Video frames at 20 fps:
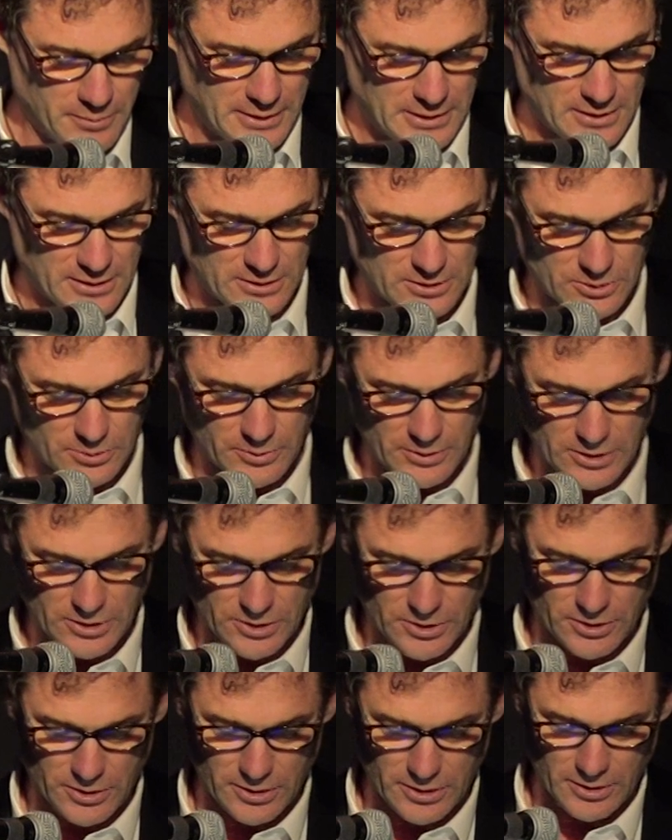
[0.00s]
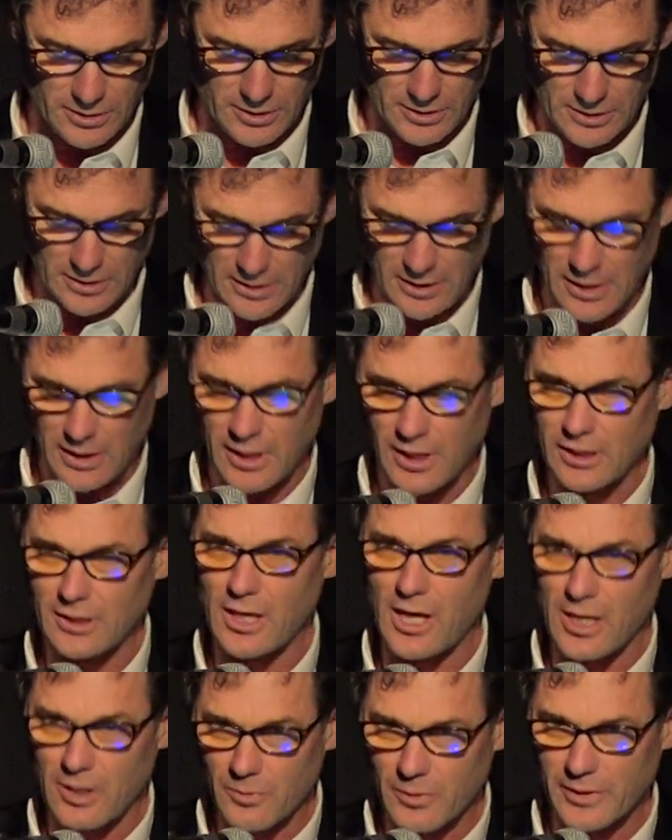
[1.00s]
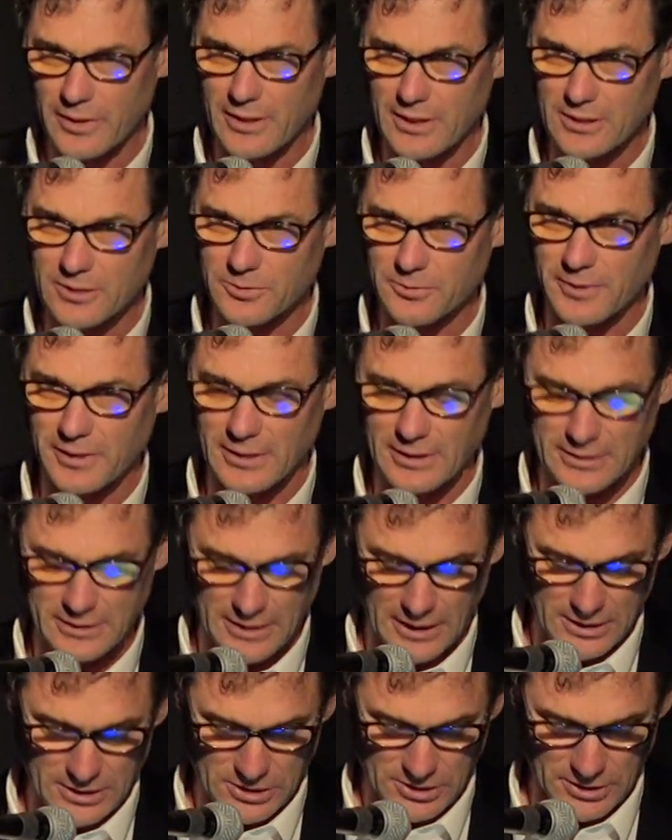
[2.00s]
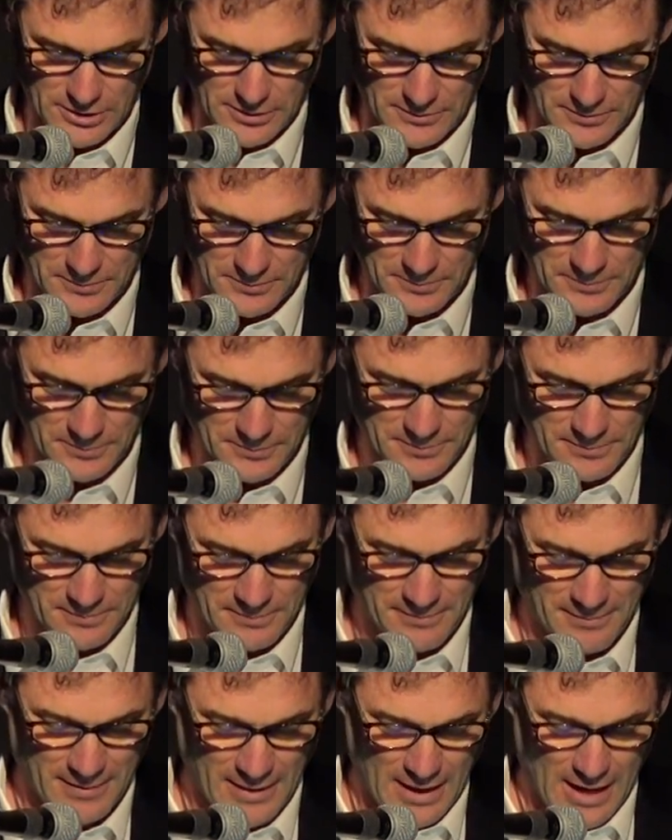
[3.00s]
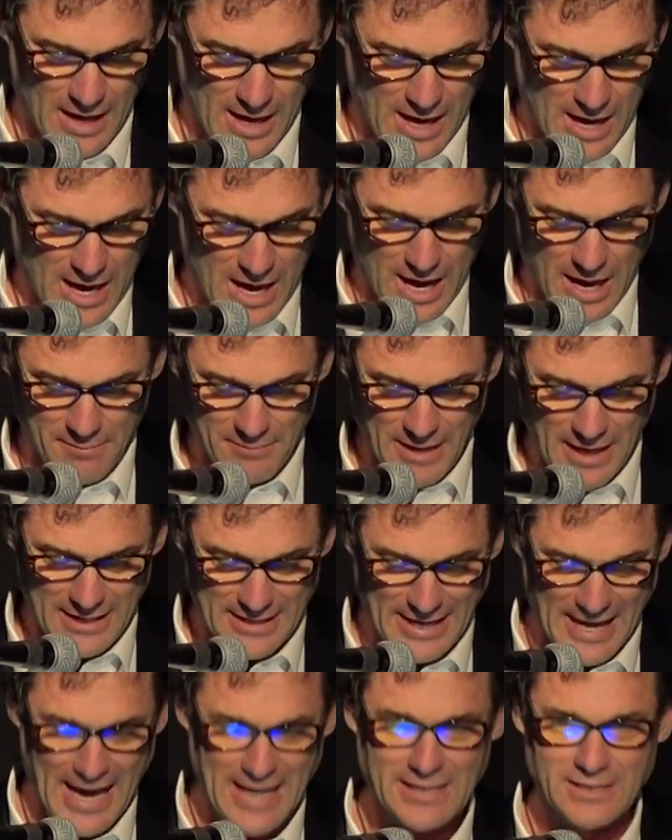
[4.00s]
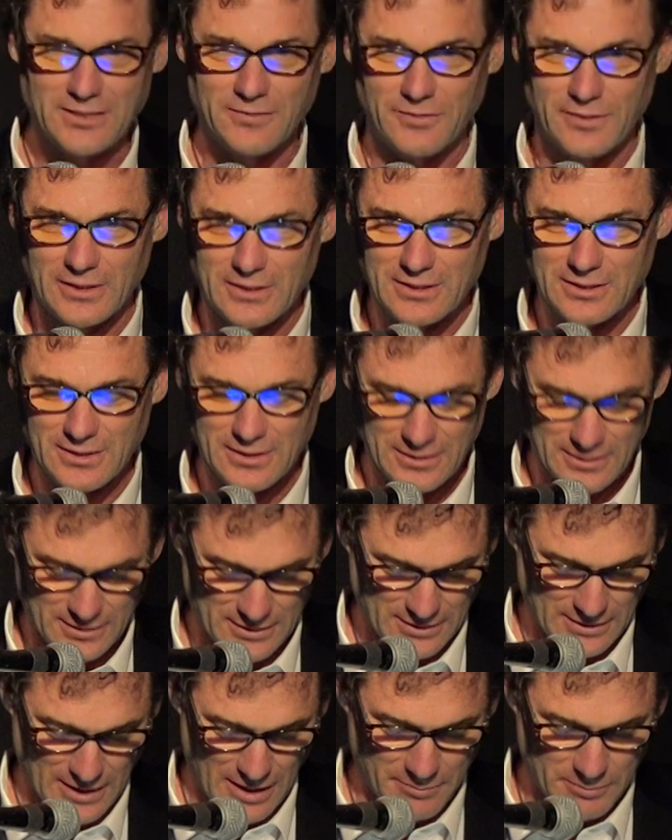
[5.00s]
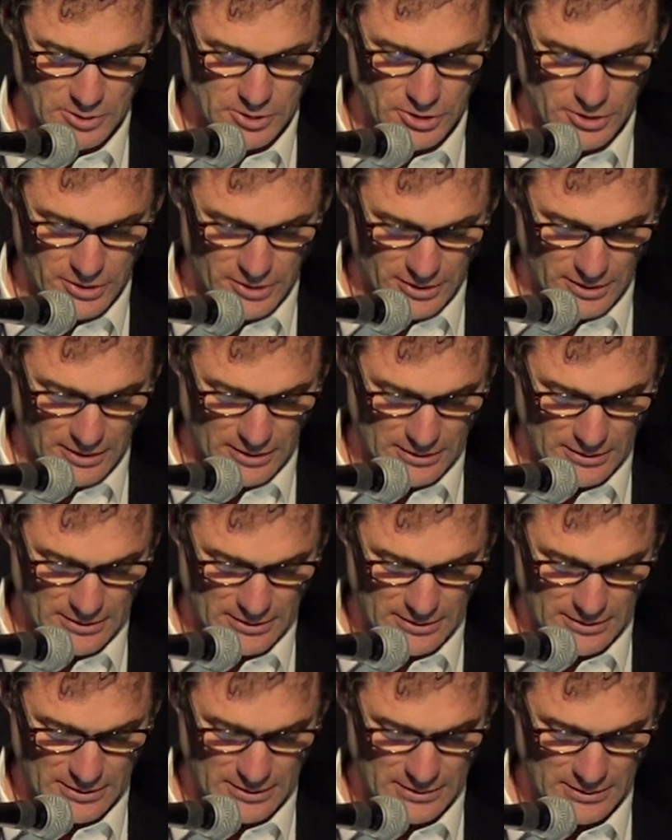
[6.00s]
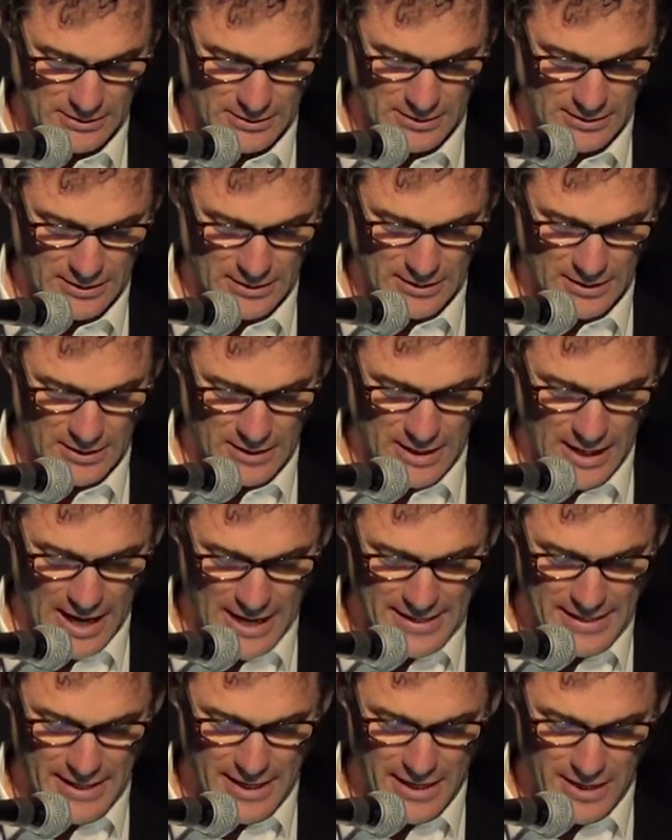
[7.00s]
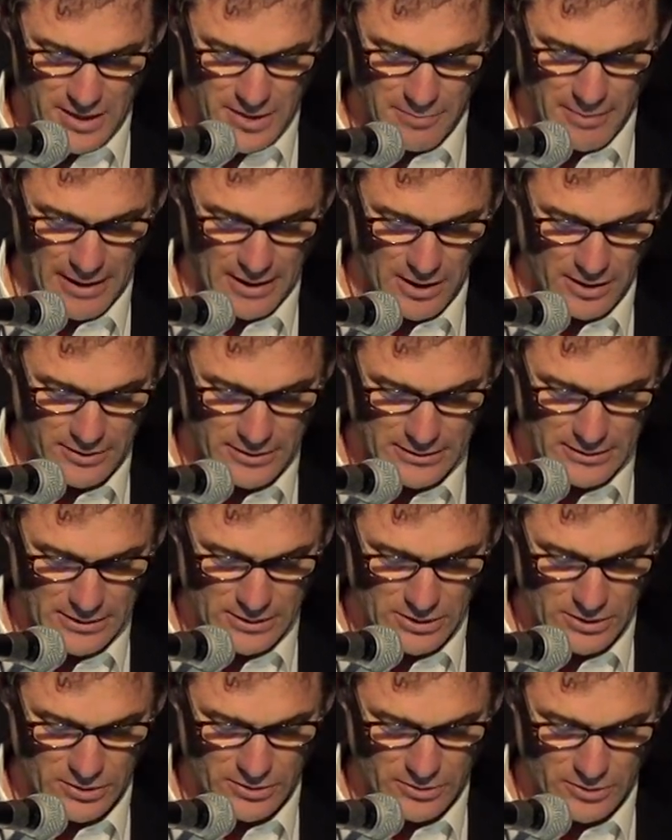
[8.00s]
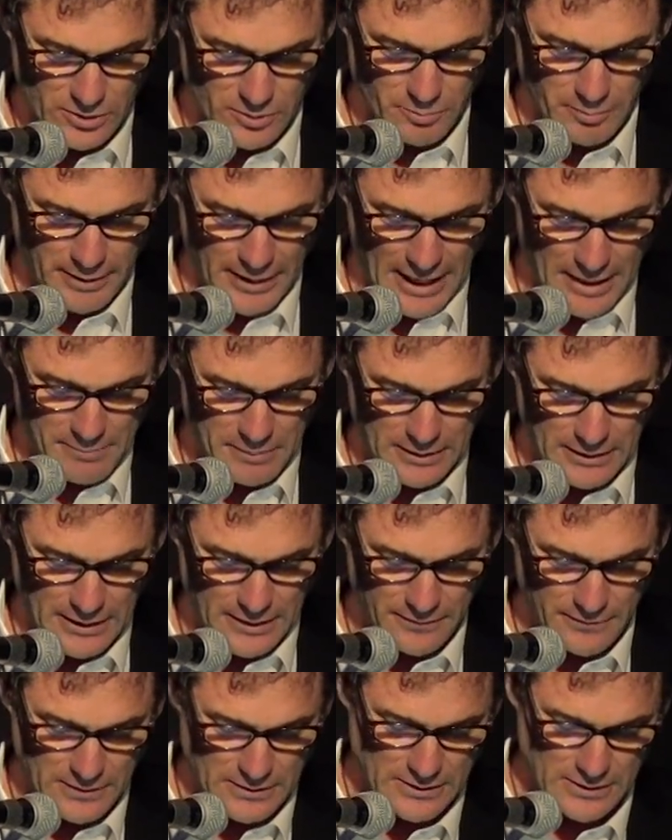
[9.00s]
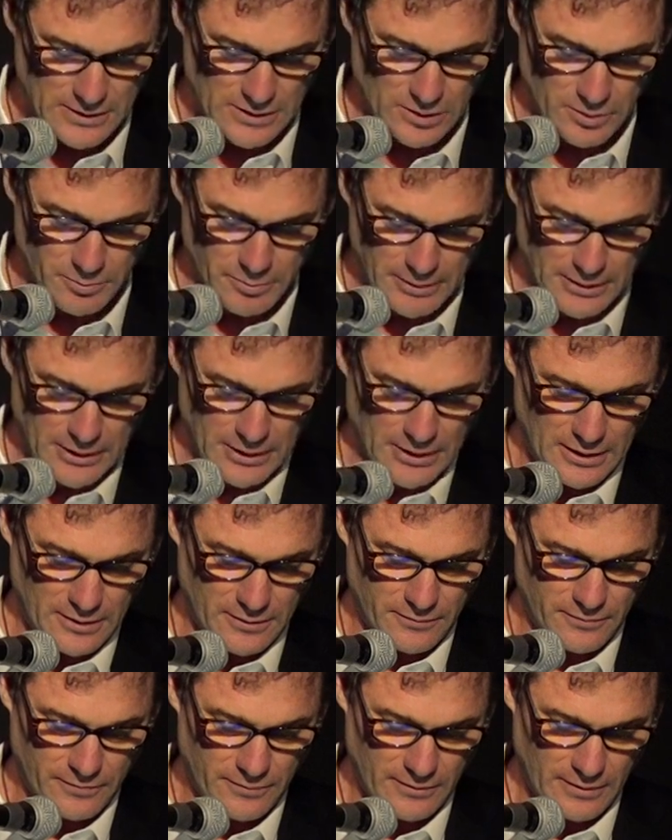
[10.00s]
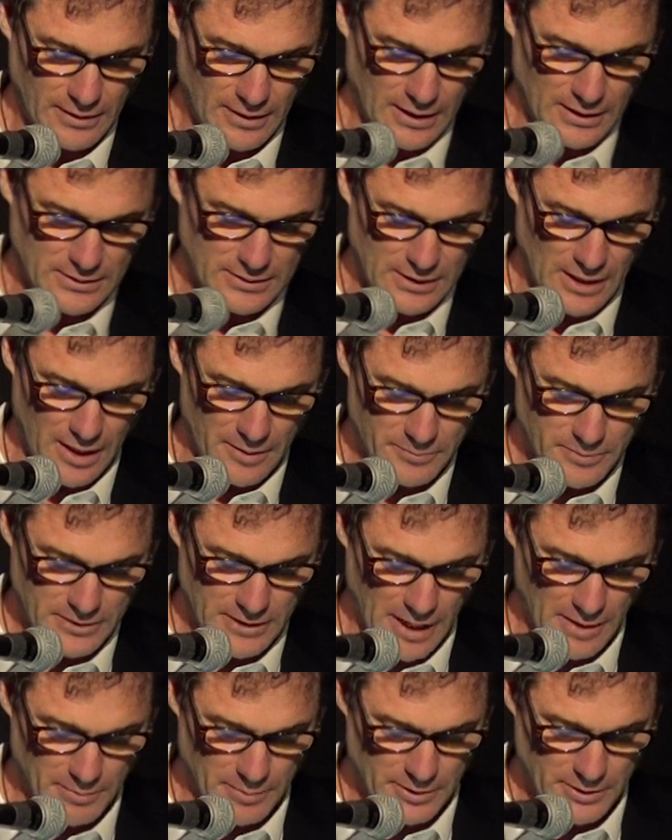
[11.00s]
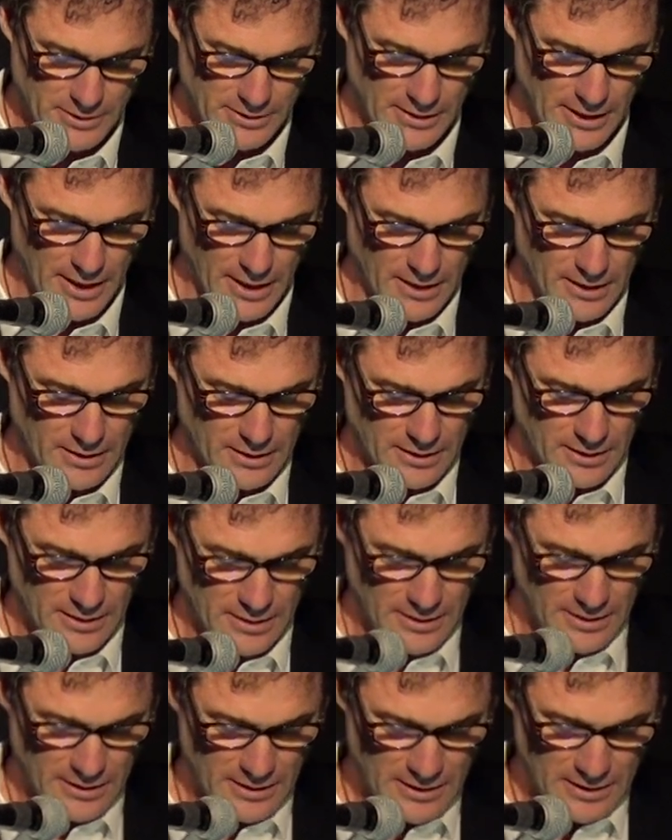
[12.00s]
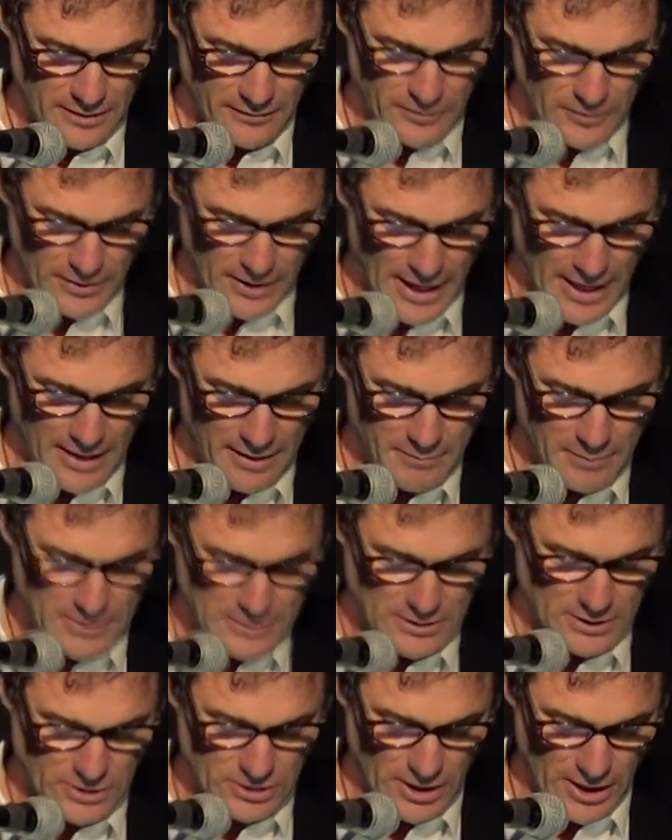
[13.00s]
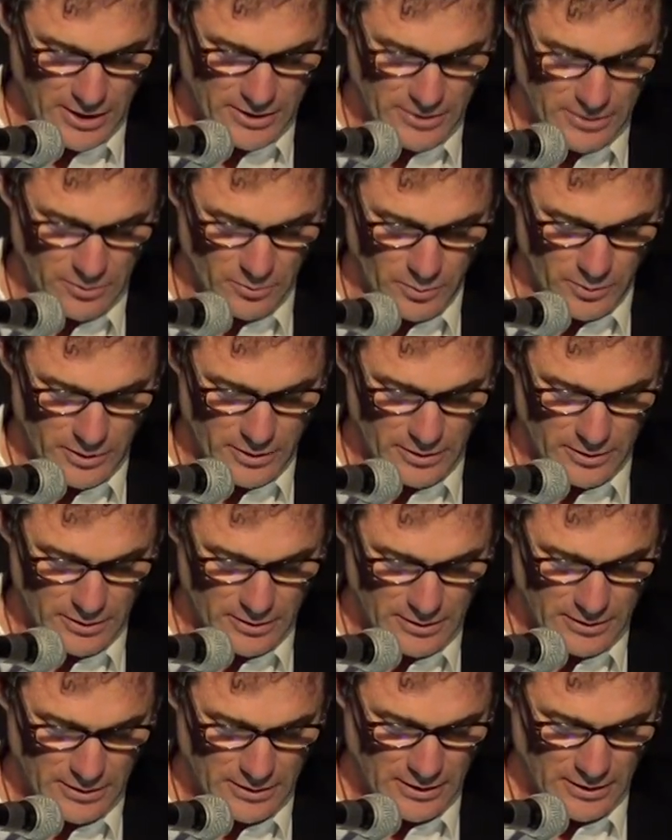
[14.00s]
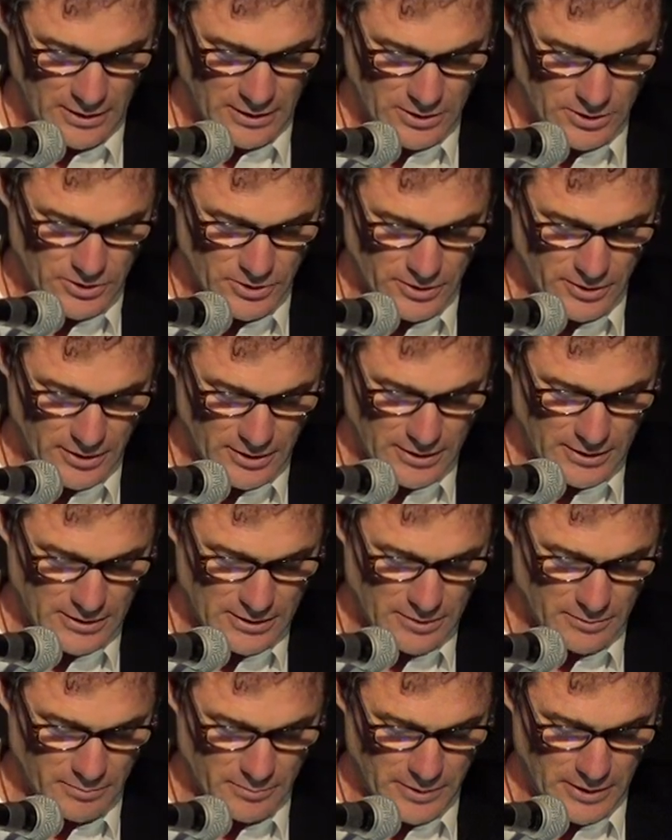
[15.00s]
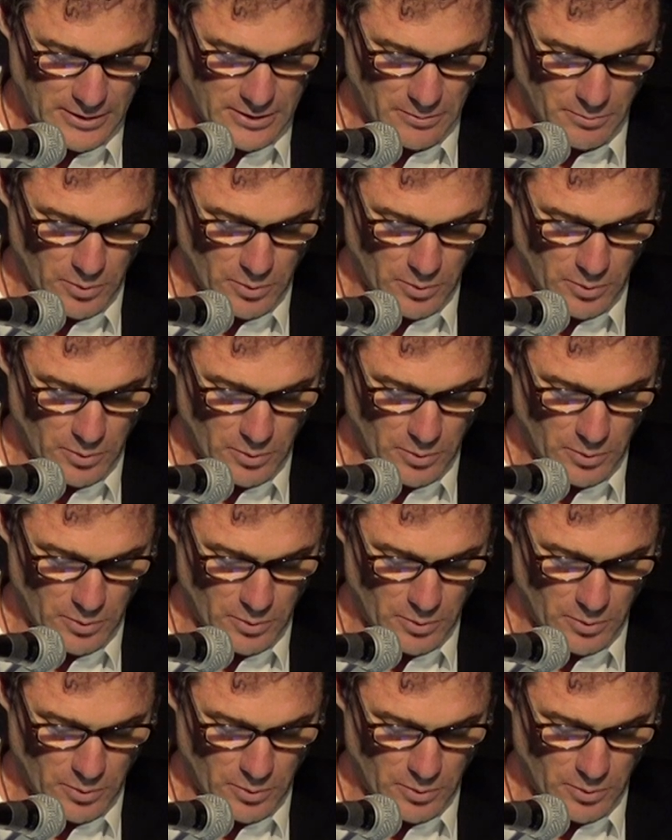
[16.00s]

me to the Jewish Journal, along with this realization. I'm not an activist, I'm a journalist. I cared about all these issues, but I believe and still believe, as Tom Stoppard said, if your aim is to change the world, journalism is a